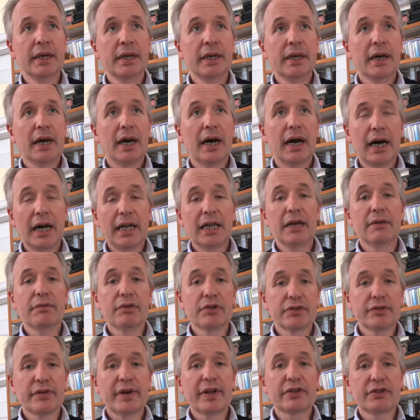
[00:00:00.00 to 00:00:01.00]
High levels
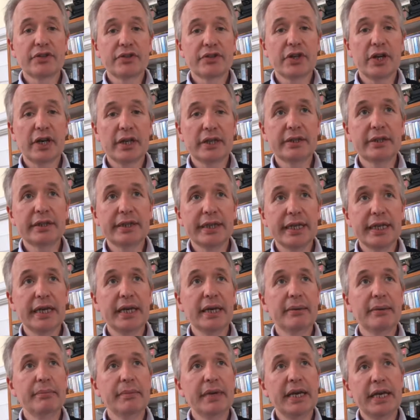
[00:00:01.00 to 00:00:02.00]
of uncertainty
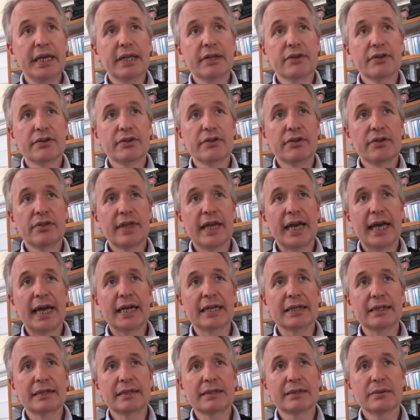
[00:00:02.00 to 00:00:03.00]
means that
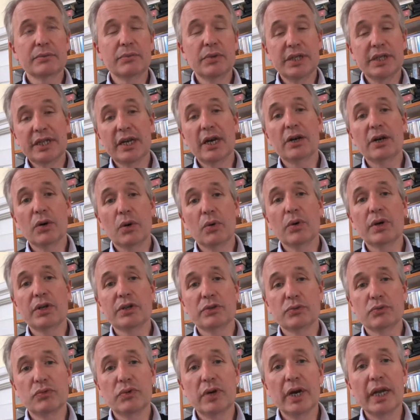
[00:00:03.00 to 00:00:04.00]
we don't always
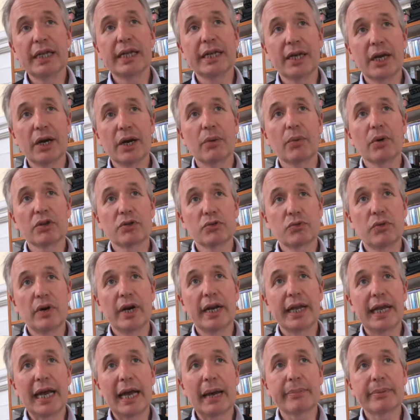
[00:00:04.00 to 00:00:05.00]
really know what's really
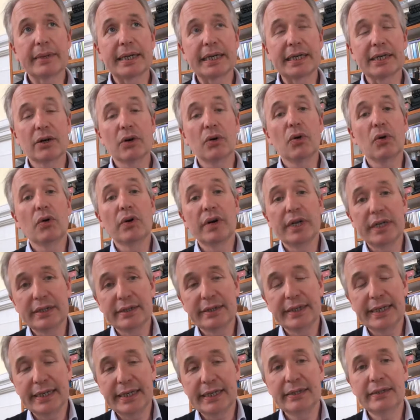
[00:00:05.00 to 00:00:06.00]
happening, or
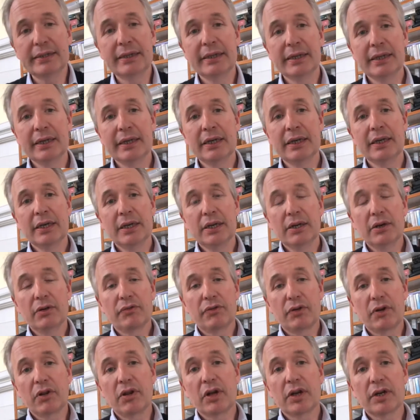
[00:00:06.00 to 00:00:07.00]
indeed, for
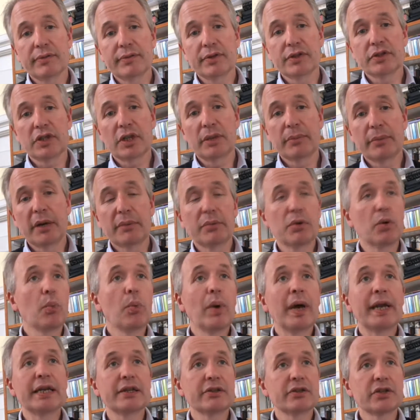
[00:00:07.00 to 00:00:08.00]
a lot of us at the moment,
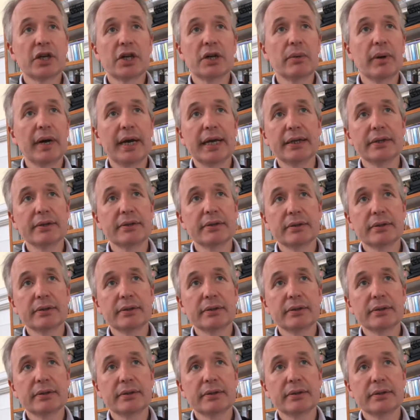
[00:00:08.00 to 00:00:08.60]
when it's going to end.